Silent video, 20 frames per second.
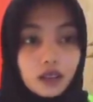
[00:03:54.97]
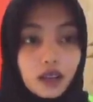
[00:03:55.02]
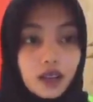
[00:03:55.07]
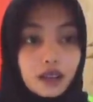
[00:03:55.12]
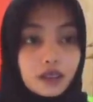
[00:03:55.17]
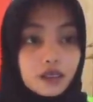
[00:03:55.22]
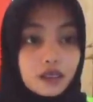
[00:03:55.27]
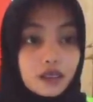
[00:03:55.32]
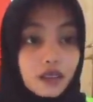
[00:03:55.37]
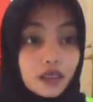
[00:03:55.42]

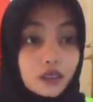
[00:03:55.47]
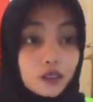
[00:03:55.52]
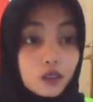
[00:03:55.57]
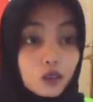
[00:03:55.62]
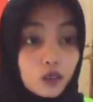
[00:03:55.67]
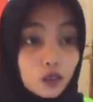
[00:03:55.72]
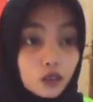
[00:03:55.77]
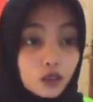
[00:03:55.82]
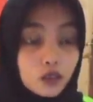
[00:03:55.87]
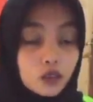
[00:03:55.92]
does not
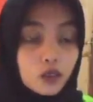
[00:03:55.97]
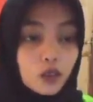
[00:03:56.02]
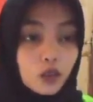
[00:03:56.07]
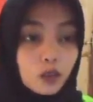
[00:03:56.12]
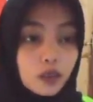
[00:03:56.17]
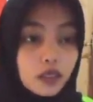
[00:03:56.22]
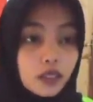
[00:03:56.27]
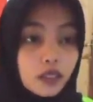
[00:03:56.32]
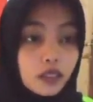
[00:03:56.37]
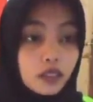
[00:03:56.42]
use
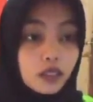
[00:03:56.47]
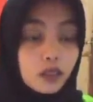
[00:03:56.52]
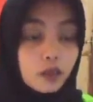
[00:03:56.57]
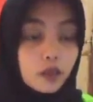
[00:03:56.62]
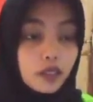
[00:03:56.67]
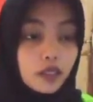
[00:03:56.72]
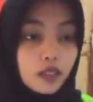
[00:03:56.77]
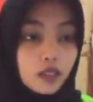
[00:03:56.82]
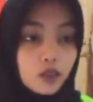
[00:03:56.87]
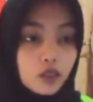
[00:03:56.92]
communicative
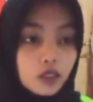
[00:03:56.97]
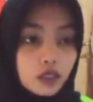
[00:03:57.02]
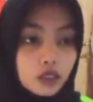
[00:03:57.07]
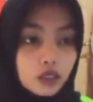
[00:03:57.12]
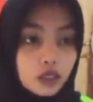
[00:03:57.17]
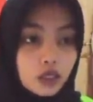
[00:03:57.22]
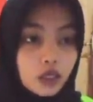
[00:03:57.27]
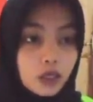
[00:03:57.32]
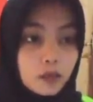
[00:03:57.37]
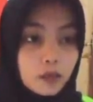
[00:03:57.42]

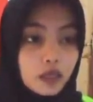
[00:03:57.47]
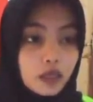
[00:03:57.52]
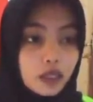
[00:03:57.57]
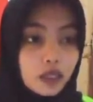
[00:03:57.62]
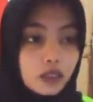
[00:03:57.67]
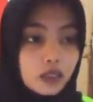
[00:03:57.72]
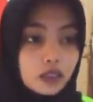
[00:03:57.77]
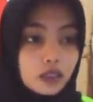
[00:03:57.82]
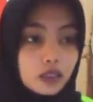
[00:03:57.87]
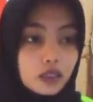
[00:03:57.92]
language
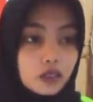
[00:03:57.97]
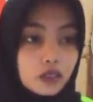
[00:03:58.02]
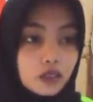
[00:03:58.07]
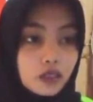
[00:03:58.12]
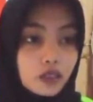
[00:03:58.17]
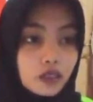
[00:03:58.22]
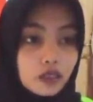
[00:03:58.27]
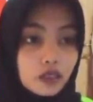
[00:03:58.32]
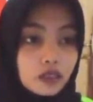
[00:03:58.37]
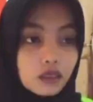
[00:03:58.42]
because
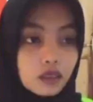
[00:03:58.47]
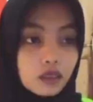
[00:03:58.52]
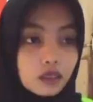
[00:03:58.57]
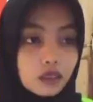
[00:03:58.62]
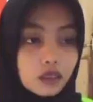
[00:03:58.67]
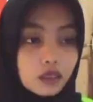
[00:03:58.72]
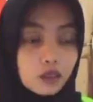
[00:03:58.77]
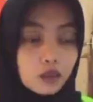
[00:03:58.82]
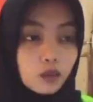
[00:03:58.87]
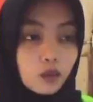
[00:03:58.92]
during
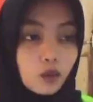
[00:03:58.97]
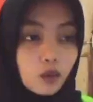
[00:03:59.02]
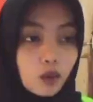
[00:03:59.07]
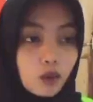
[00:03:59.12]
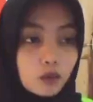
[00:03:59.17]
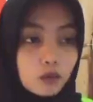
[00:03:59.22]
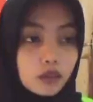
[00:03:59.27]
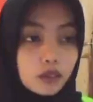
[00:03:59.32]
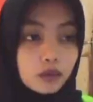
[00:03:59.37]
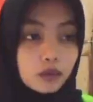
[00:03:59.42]
learning
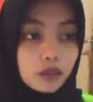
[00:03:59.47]
from the